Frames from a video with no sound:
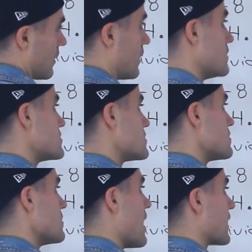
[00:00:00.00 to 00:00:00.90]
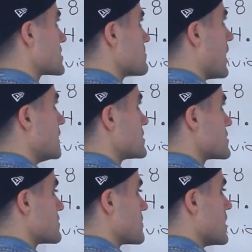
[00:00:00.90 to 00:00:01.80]
into x
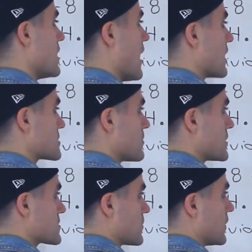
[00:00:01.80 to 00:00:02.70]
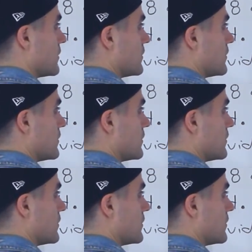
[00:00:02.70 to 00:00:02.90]
minus 3, x plus 1,